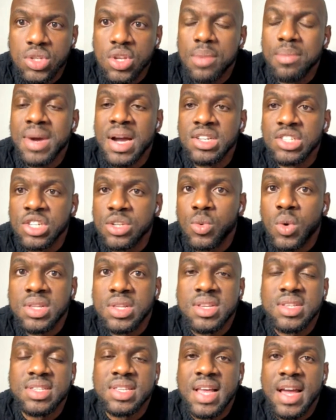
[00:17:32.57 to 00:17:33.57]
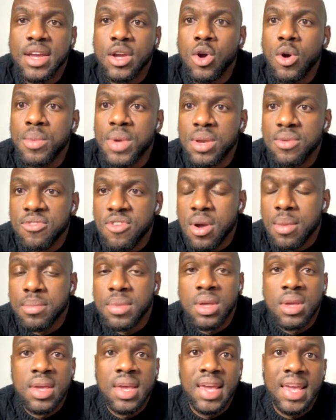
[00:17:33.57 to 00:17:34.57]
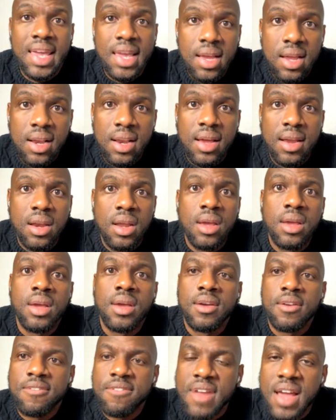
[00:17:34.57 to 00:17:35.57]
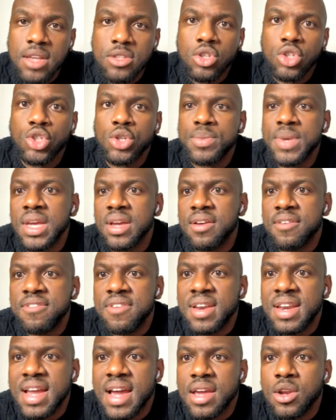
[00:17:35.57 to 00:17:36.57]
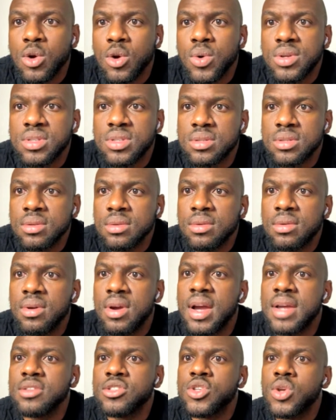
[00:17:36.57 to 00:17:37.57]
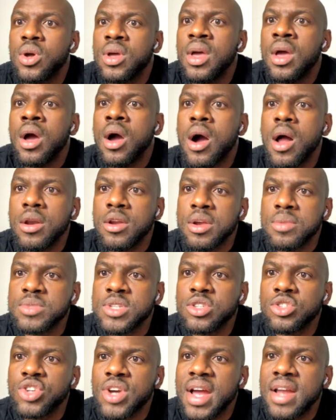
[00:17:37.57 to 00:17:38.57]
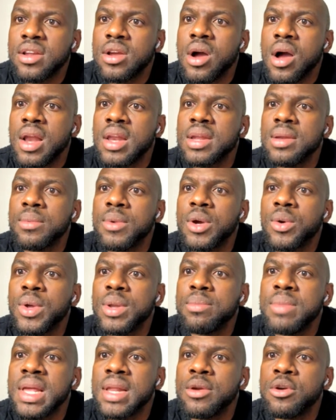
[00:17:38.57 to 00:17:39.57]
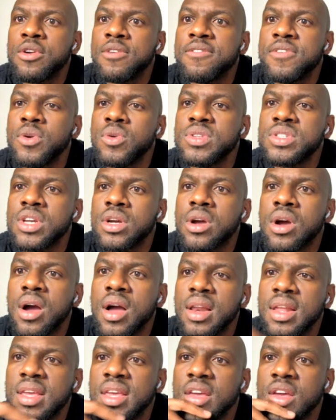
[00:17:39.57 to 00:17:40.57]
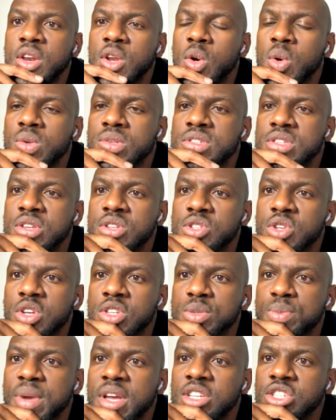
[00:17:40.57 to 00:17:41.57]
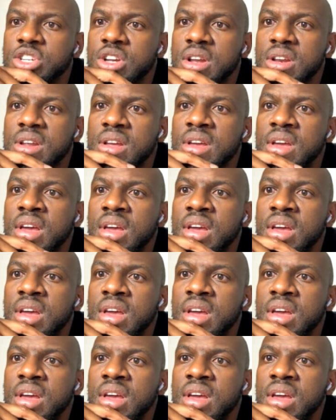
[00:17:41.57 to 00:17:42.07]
Imagine what it's like coming from England, flying to Jamaica for 9 hours. All right. So Hal Grimson tried calling him, and when Bailey refused the call, he announced the suspension.